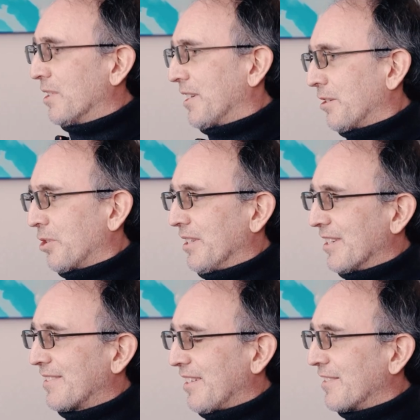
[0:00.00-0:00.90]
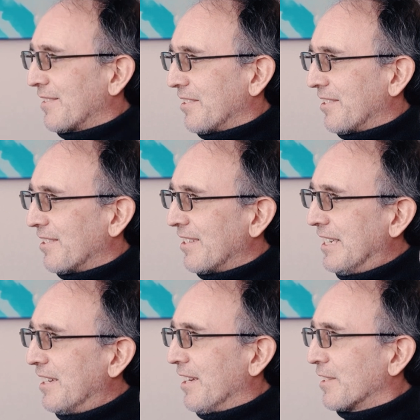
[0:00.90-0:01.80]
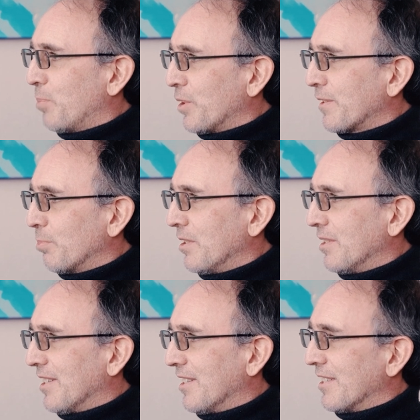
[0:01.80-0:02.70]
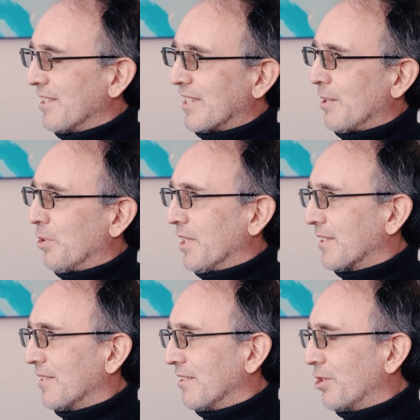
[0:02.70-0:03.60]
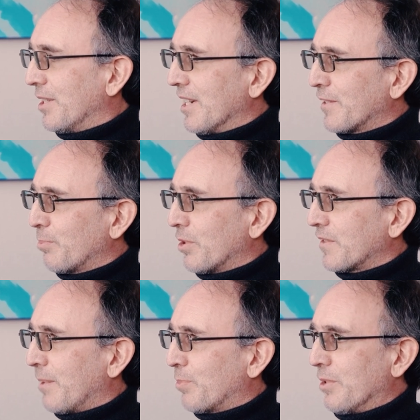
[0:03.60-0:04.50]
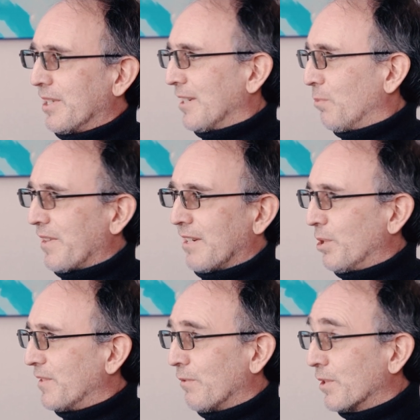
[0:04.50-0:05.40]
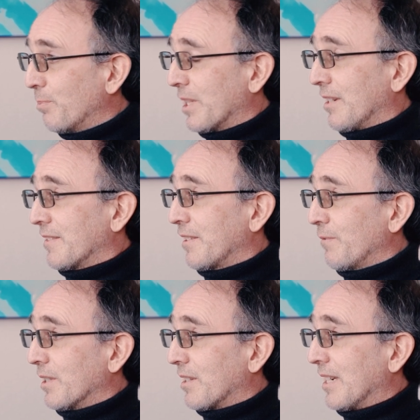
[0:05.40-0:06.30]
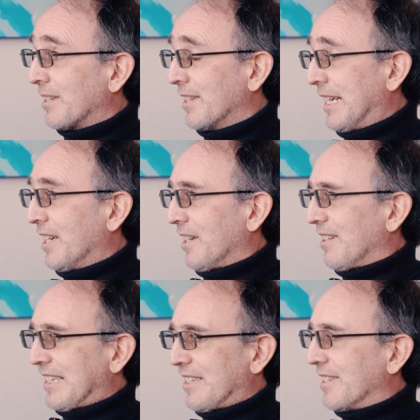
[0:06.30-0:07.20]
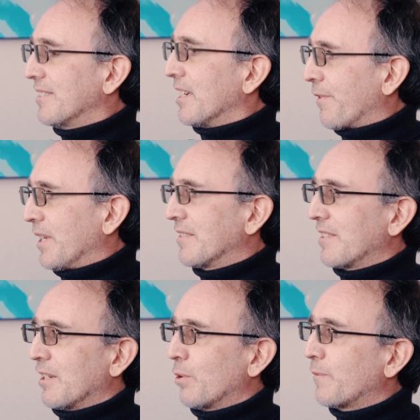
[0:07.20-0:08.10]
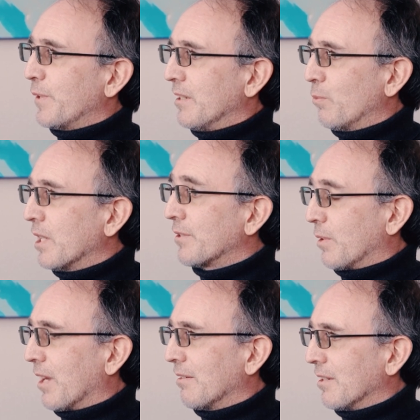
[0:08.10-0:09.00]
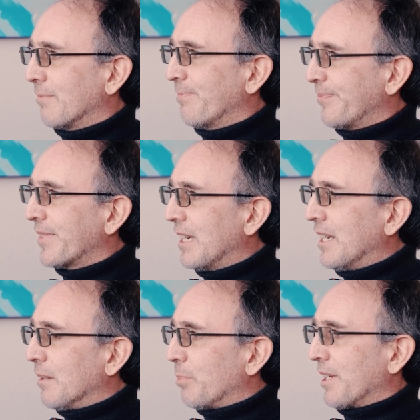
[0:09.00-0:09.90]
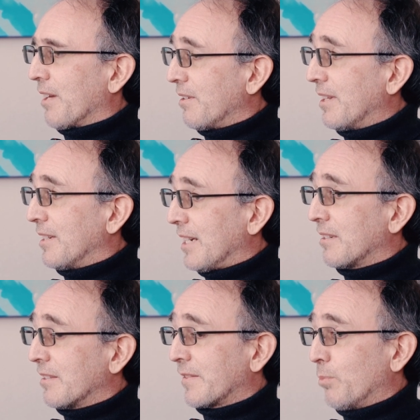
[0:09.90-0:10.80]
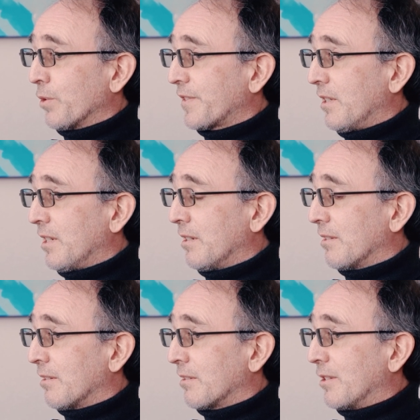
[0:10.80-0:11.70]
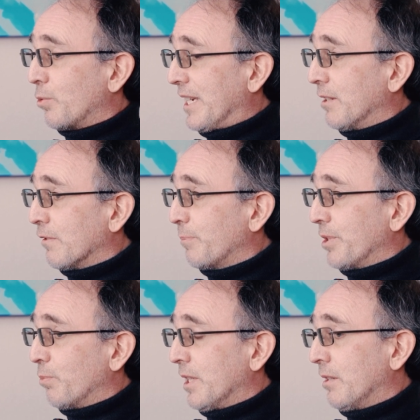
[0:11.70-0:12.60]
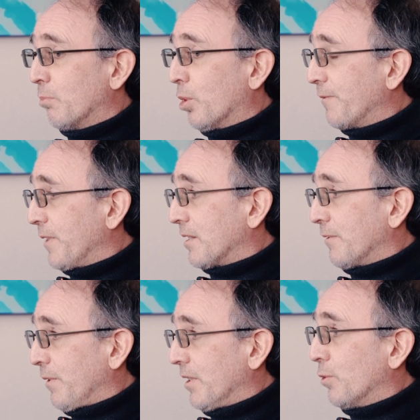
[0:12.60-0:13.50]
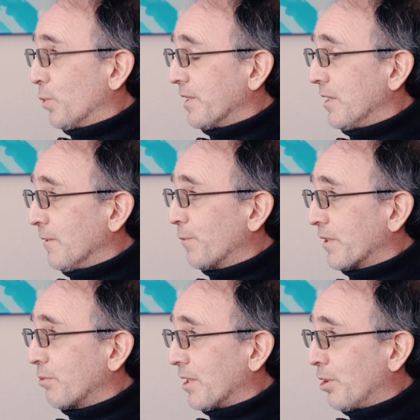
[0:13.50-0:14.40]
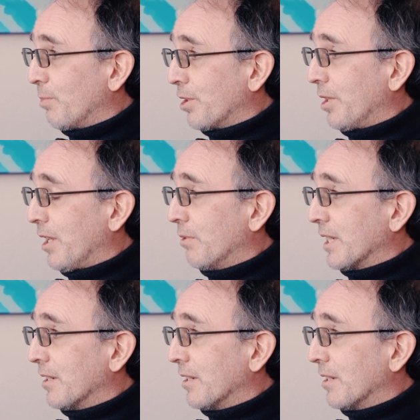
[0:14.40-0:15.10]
or touch it as little as possible, yeah, and then keep your GTS box up to date with every service pack and stuff like that, these are things that are not fitting well together, yeah. But other than that, it's mostly the trade-off between more effectively using the infrastructure by sharing